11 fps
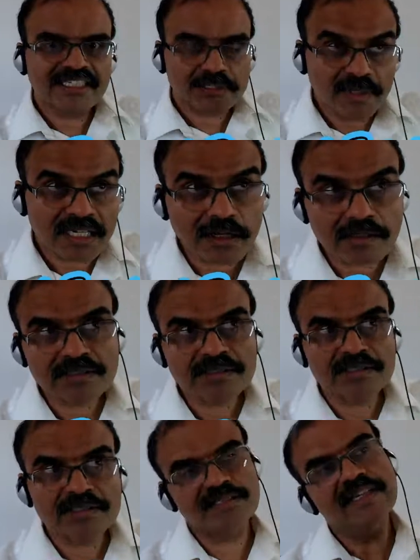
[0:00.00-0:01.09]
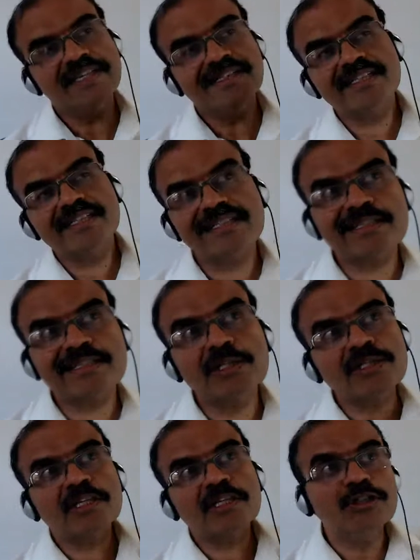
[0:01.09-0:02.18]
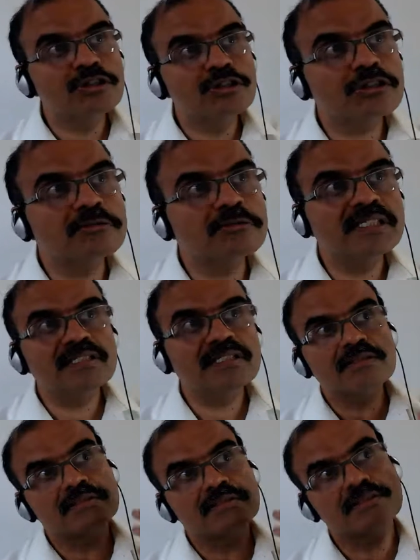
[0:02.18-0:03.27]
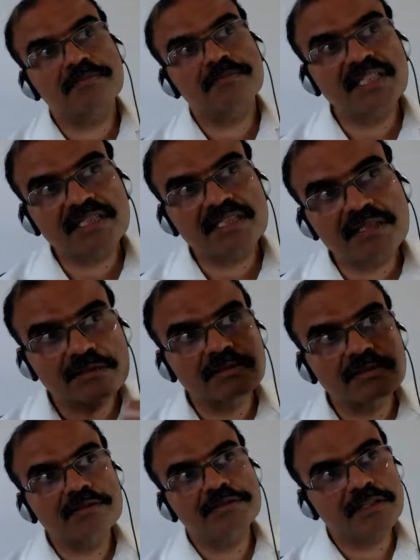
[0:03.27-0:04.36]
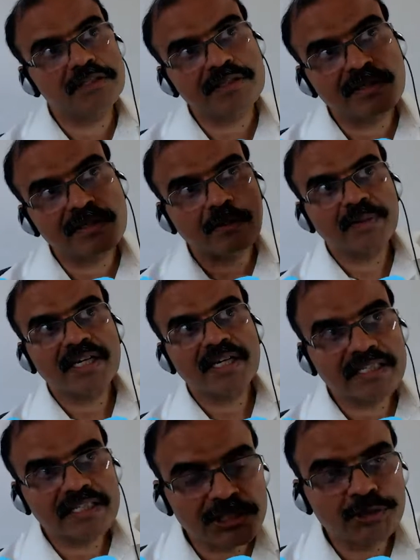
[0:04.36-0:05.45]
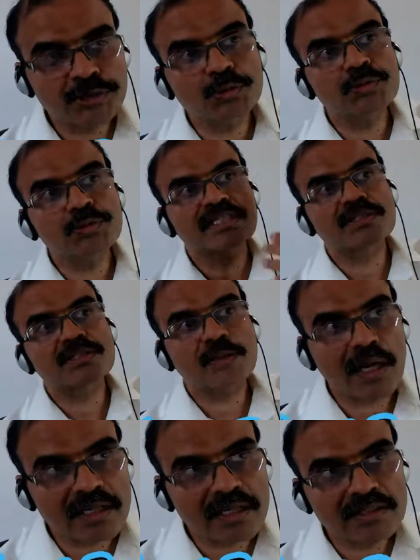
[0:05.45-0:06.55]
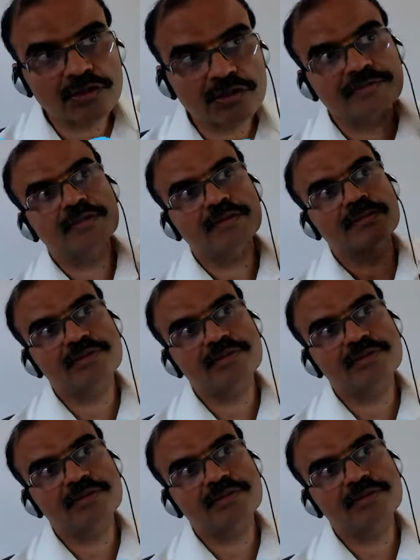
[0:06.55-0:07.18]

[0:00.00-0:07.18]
because anything that goes on YouTube is subjected to copyright issues and so on and so forth.